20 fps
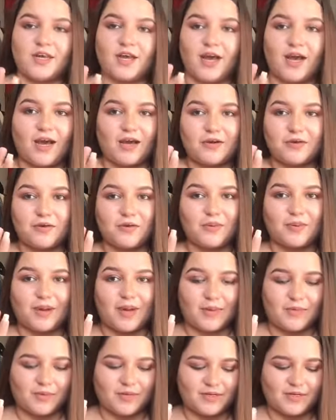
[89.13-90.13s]
I don't know what
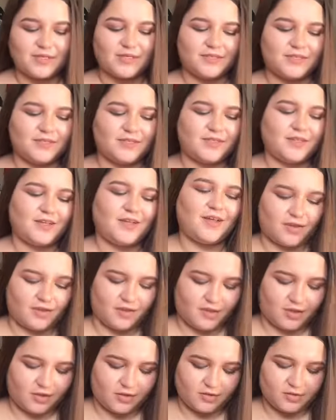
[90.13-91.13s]
happened. Okay,
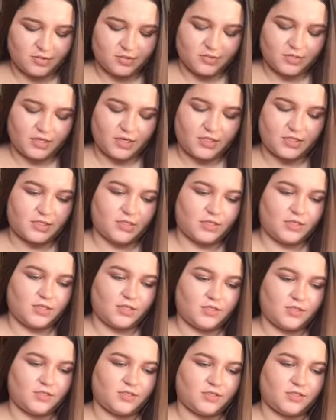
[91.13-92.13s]
I also got
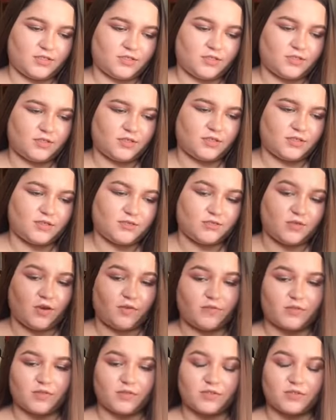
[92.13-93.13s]
these
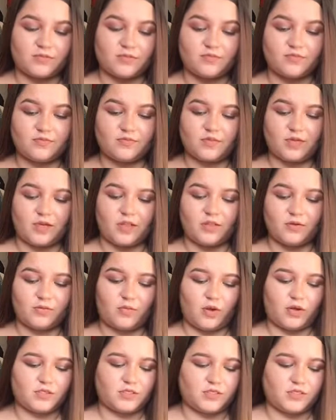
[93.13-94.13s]
Revlon color
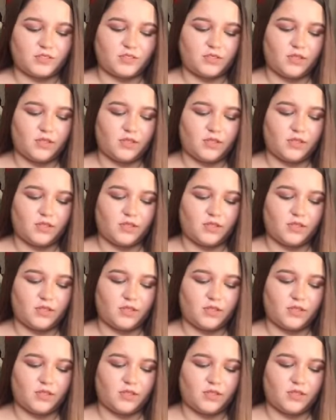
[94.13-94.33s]
boxes.